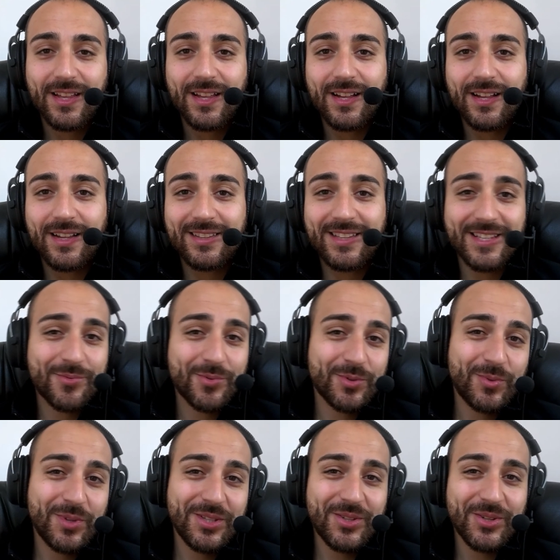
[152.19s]
That's what
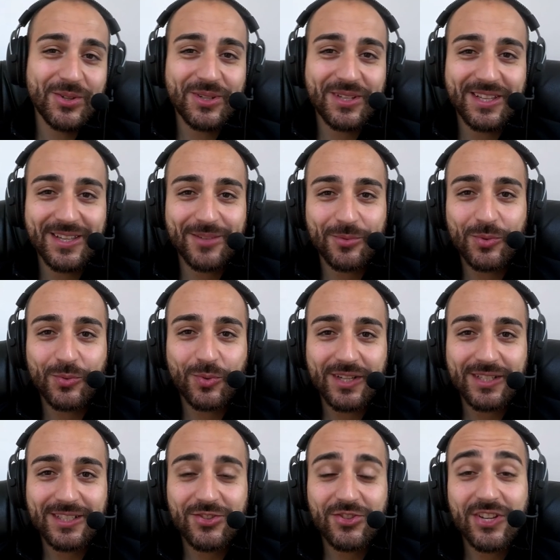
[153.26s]
we do, okay? We
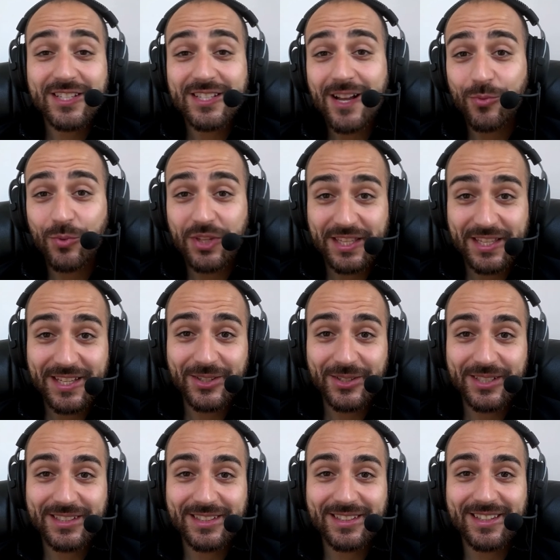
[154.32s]
write it just how we hear
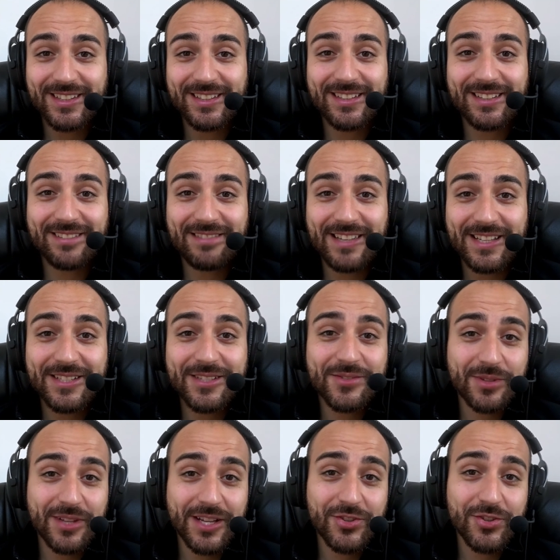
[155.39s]
it, and that
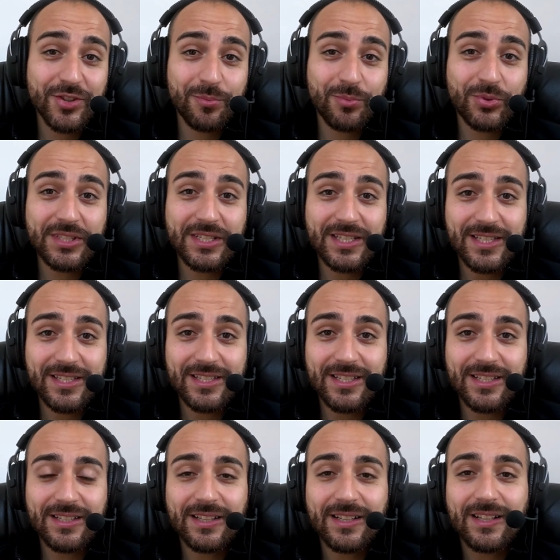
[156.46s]
is actually pretty
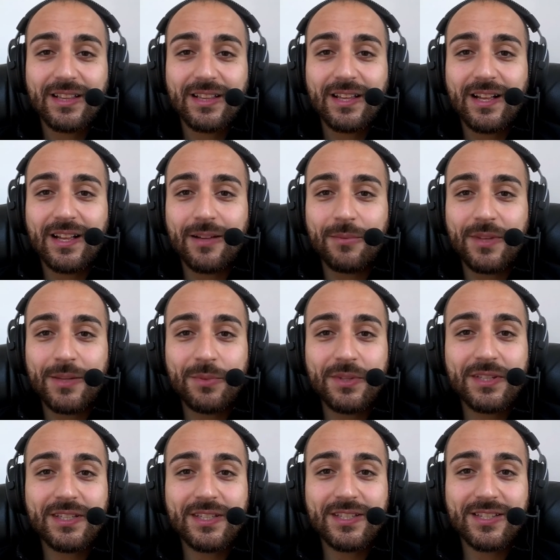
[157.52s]
easy. Maybe
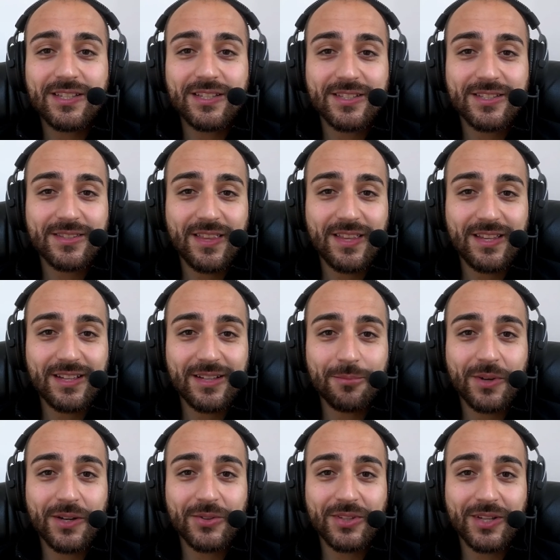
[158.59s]
the easiest thing
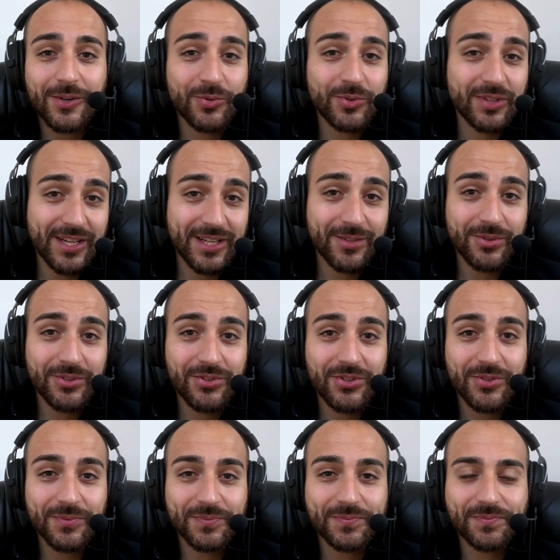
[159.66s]
about our language.